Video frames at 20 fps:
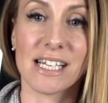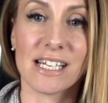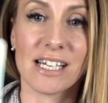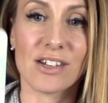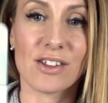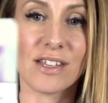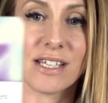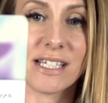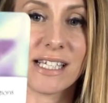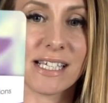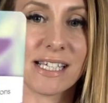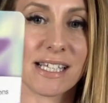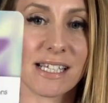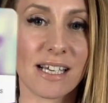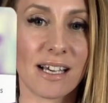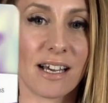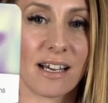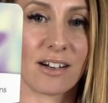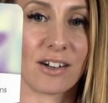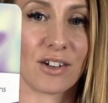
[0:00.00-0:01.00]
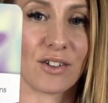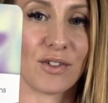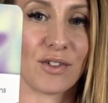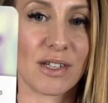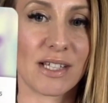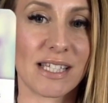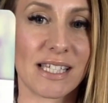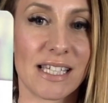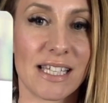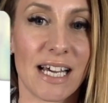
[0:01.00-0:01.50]
Now, this is, I don't know if you
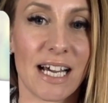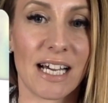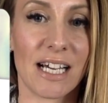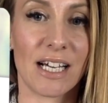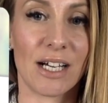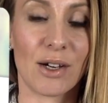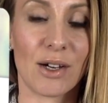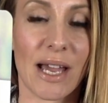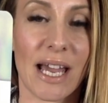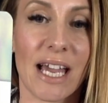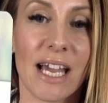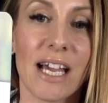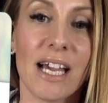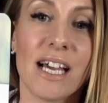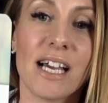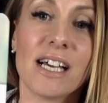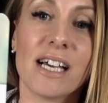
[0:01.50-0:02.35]
can see that. Okay.